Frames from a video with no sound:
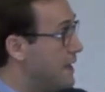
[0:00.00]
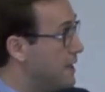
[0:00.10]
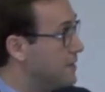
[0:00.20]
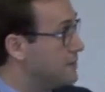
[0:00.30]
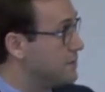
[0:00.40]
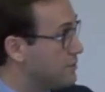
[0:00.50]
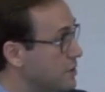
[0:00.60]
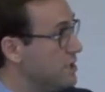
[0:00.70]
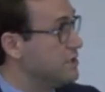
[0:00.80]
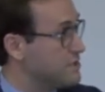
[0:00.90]
And
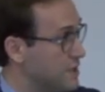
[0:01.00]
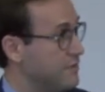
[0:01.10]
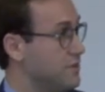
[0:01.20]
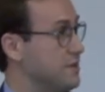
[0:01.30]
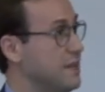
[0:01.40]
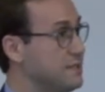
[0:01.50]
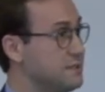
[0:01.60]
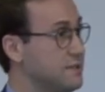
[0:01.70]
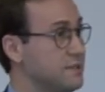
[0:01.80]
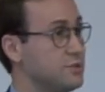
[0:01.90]
three years after
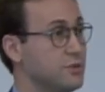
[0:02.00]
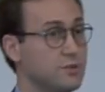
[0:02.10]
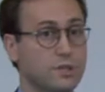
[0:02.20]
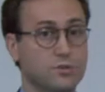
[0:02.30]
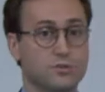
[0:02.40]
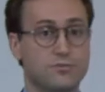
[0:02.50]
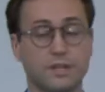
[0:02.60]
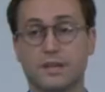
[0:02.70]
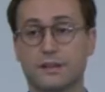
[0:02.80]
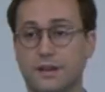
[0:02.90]
that, Turkey also
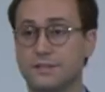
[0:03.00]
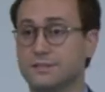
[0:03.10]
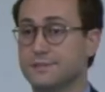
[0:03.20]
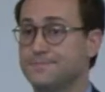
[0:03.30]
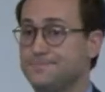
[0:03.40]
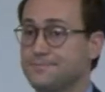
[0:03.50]
recognized